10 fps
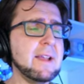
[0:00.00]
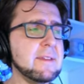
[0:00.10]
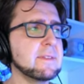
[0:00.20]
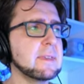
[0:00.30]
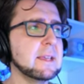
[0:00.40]
I
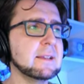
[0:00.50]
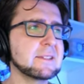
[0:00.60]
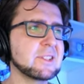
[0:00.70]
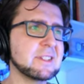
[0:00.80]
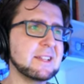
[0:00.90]

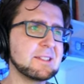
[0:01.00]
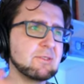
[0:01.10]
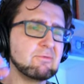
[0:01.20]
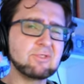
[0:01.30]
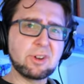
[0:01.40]
think just as
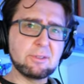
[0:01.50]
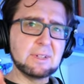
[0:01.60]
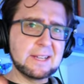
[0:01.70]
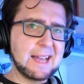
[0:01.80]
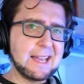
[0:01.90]
a
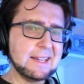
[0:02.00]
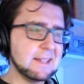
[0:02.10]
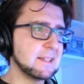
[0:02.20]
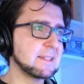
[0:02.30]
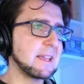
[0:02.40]
general
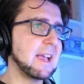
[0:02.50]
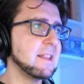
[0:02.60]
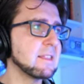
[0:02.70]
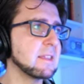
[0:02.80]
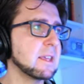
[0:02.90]
guidance,
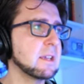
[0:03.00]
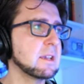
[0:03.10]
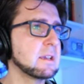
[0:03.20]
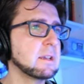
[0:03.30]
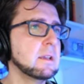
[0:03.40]
I
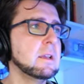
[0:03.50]
think